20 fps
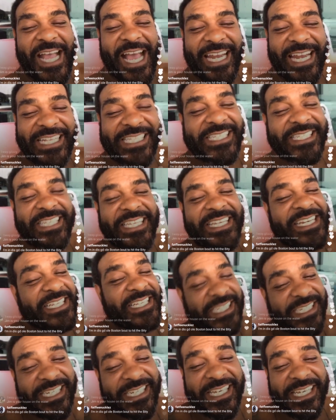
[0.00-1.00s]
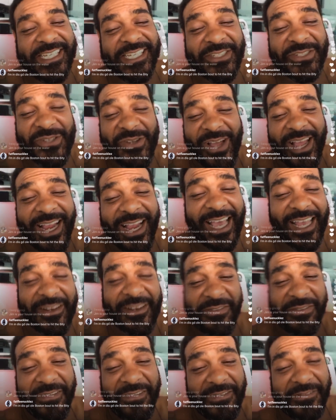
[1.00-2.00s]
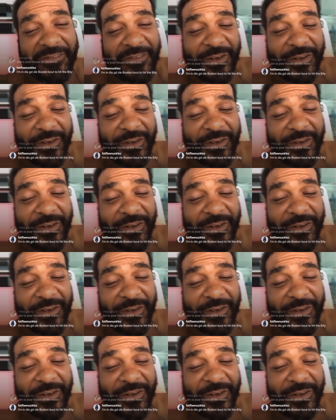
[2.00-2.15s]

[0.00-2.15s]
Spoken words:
I just need the sneakers. You know, I got a fit